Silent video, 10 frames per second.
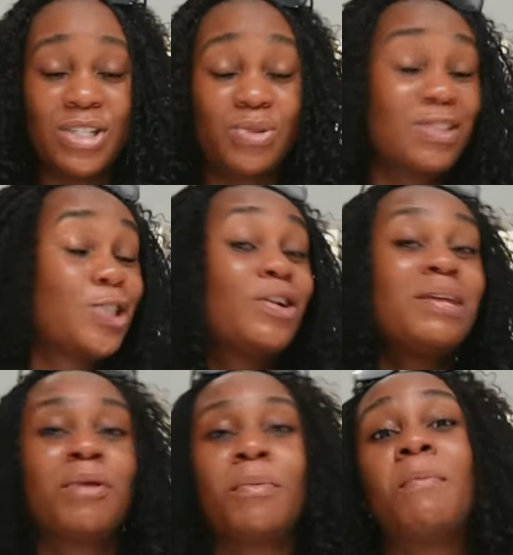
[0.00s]
She was, she already
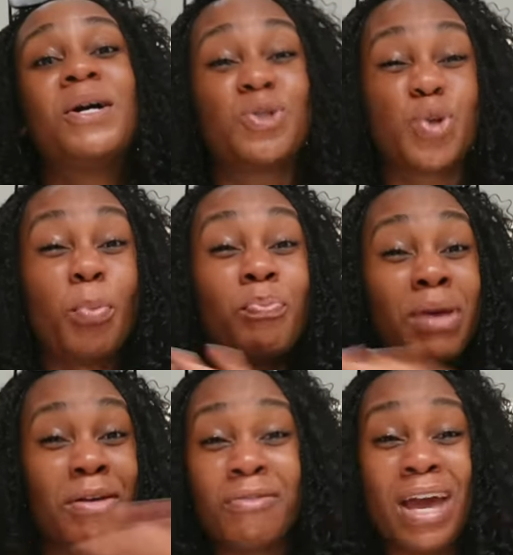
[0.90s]
knew about mine. She was not
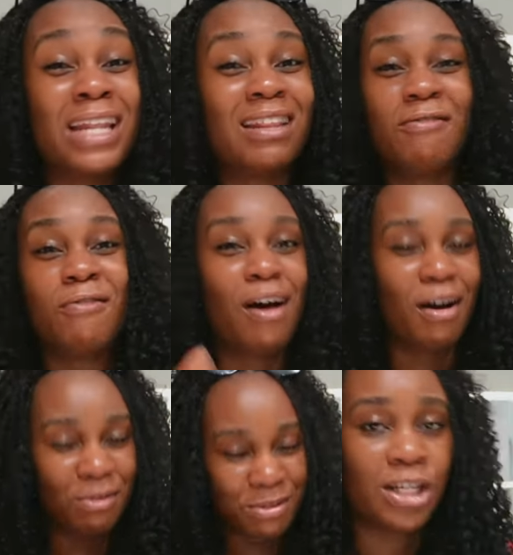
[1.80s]
paying anything for her own.